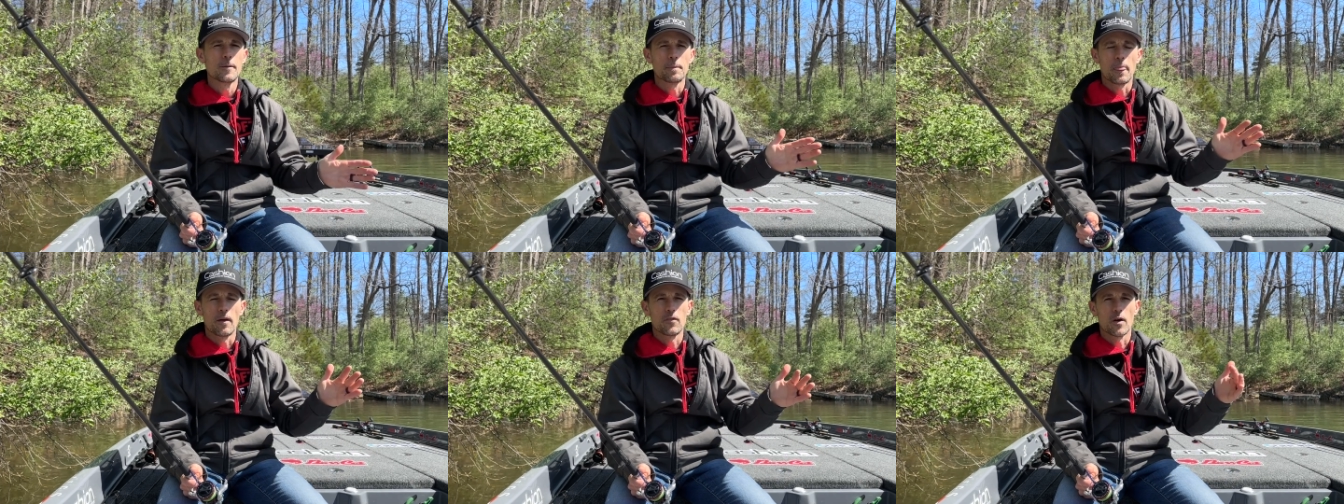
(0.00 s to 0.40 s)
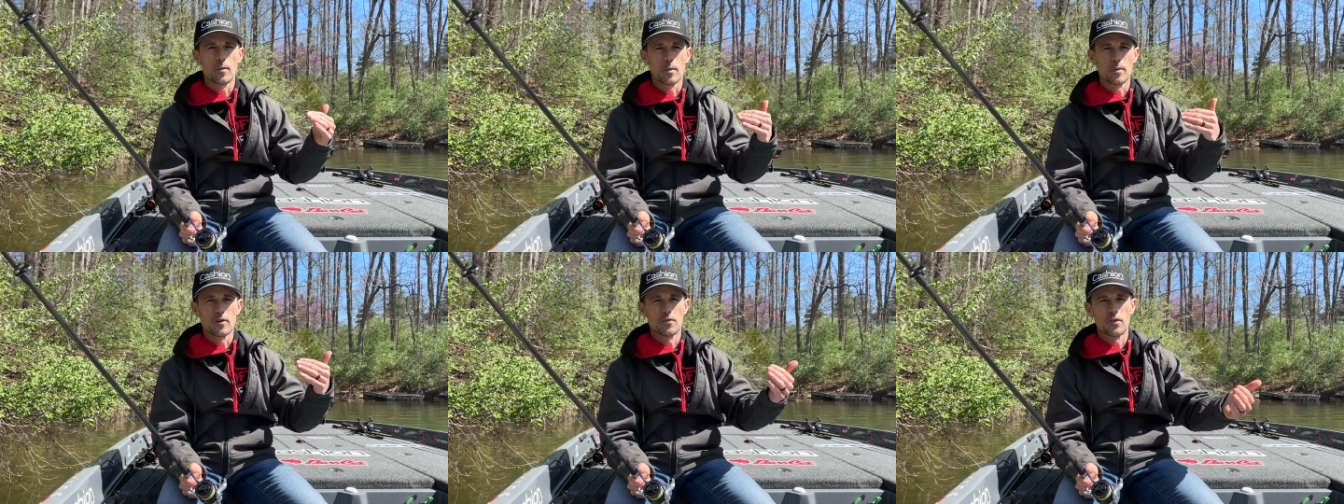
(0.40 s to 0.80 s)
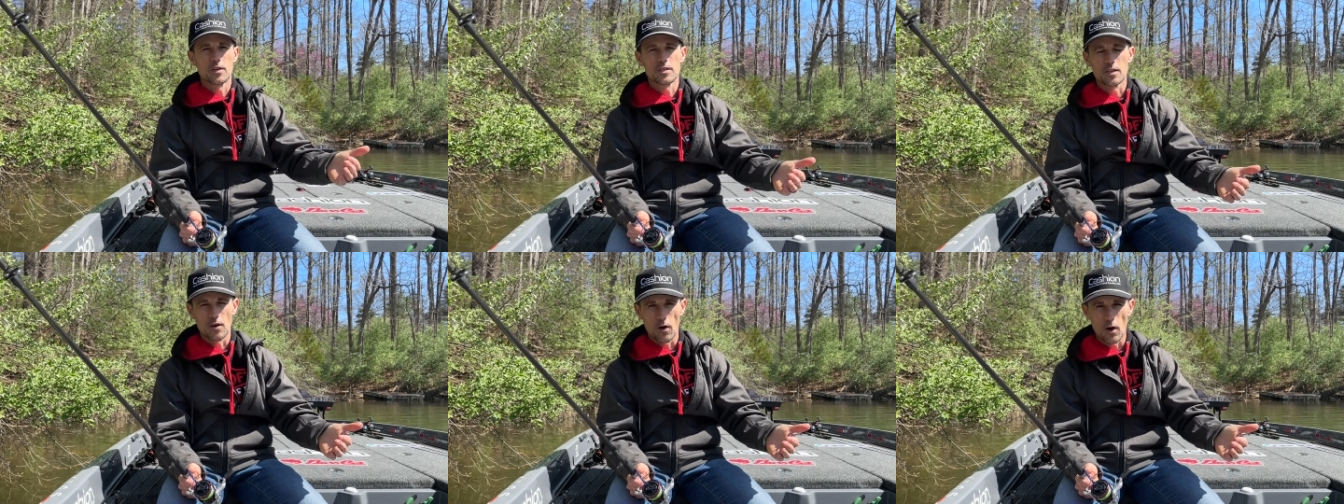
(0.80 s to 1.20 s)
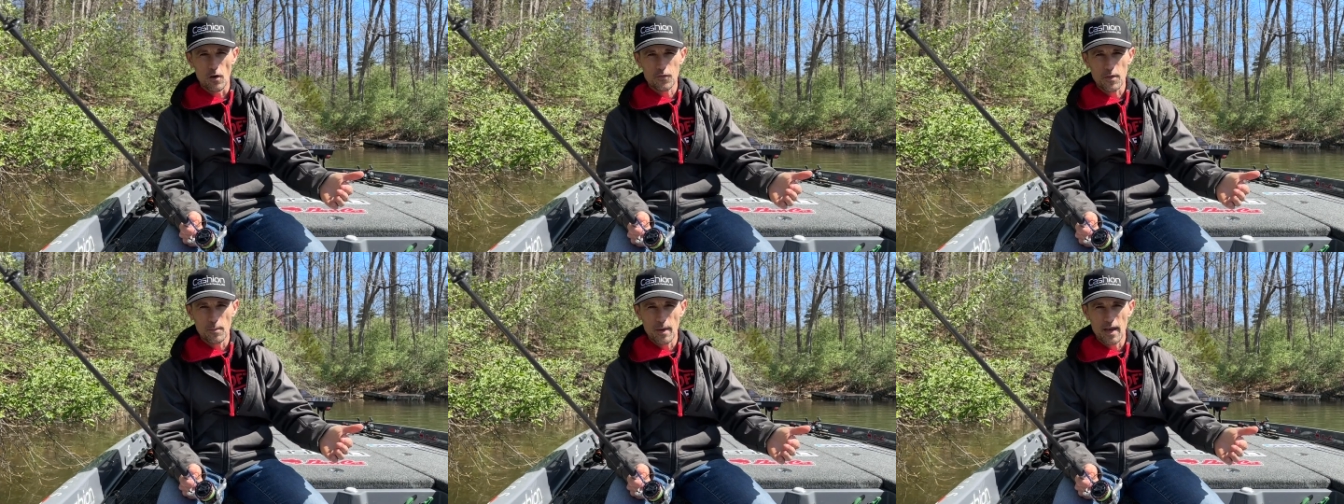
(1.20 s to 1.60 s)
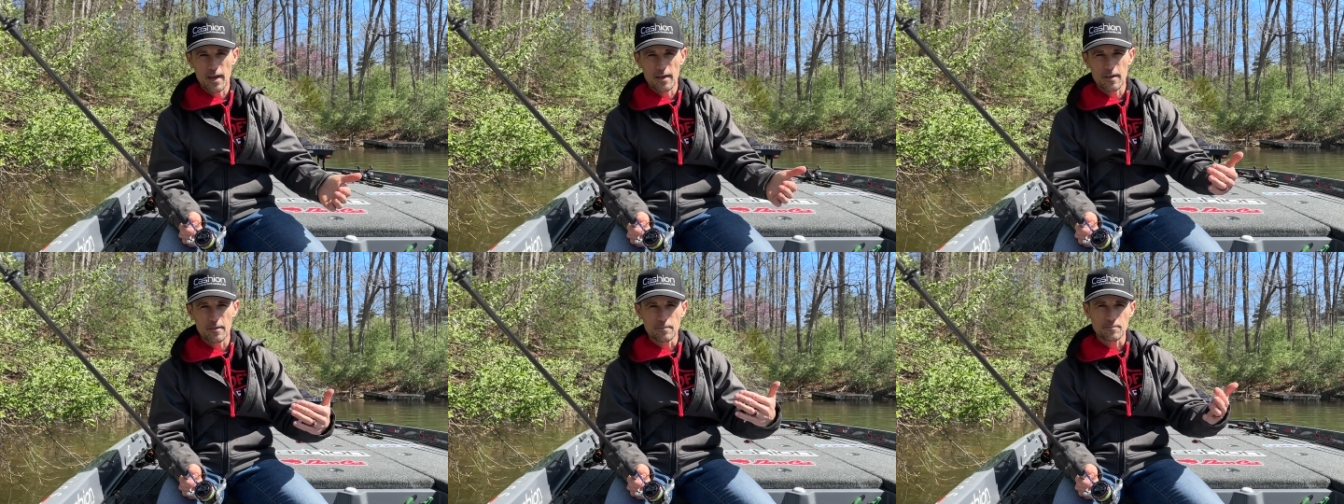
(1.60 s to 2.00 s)
If I'm going to be fishing off the
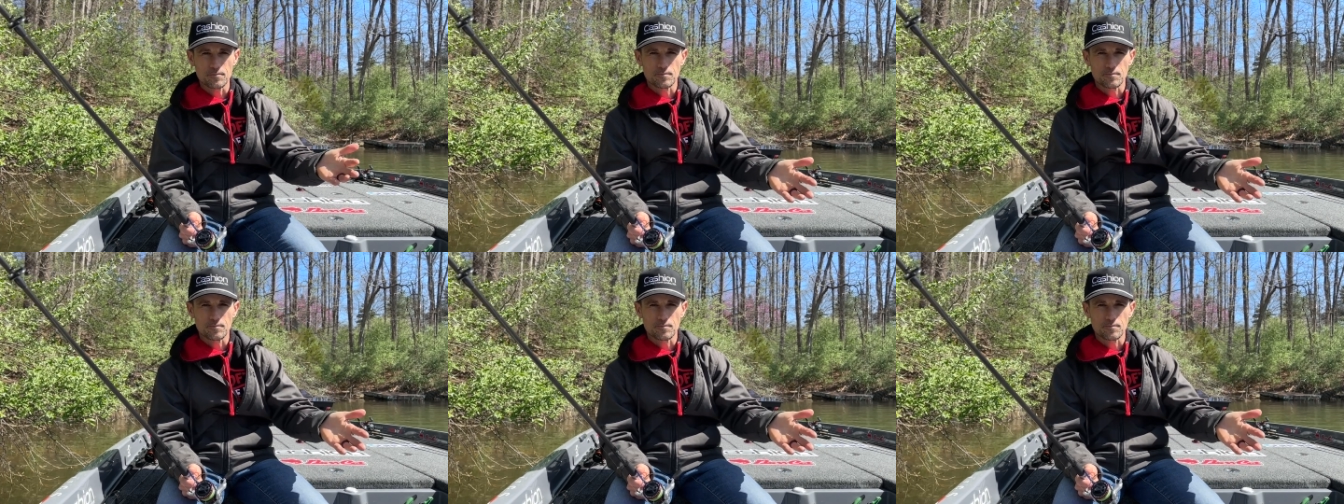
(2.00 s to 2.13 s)
bank,